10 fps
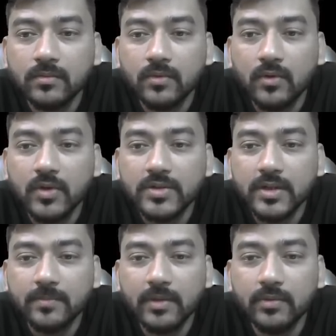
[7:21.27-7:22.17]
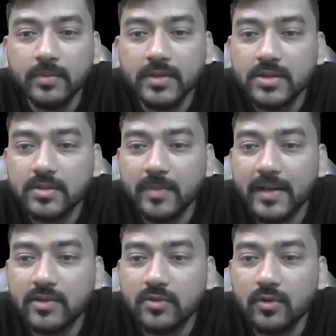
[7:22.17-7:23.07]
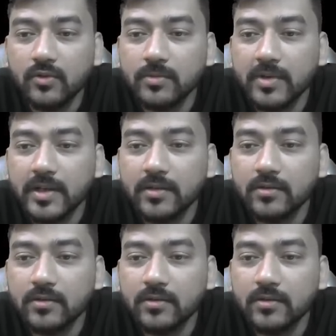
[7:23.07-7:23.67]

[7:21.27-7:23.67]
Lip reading: cos n pi will be just minus 1 whole to the power n.